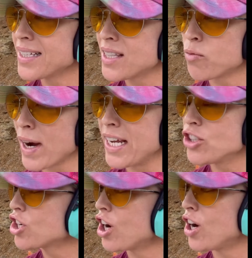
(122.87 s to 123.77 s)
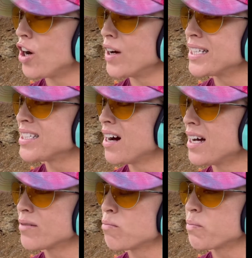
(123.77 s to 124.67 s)
is the range call. It's not
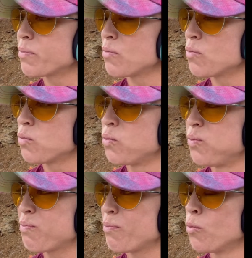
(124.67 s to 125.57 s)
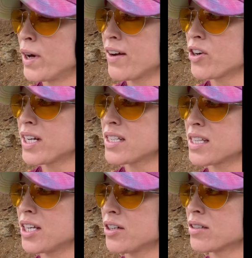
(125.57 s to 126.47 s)
whatever it is
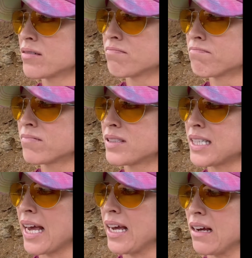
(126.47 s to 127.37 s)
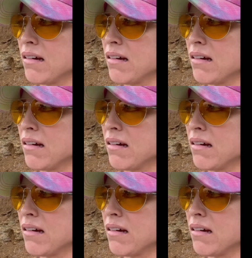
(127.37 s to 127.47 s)
that you're saying.